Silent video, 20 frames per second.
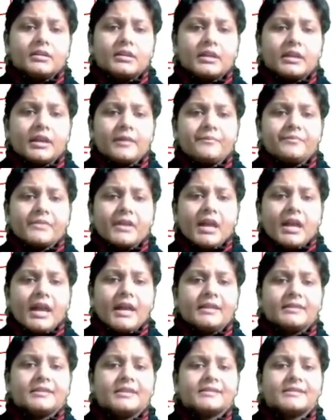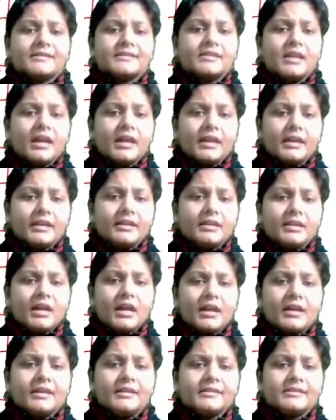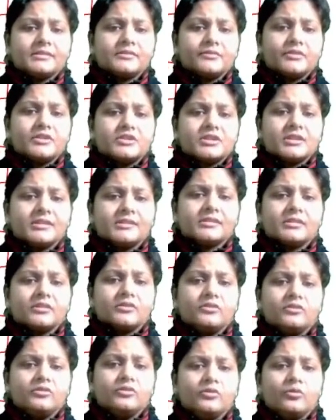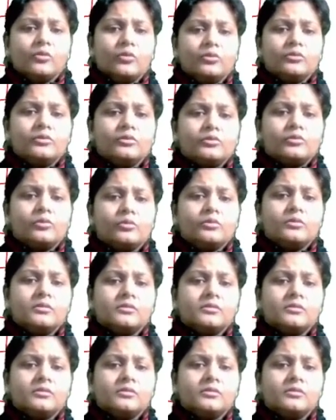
Okay, and this is the area is which is known to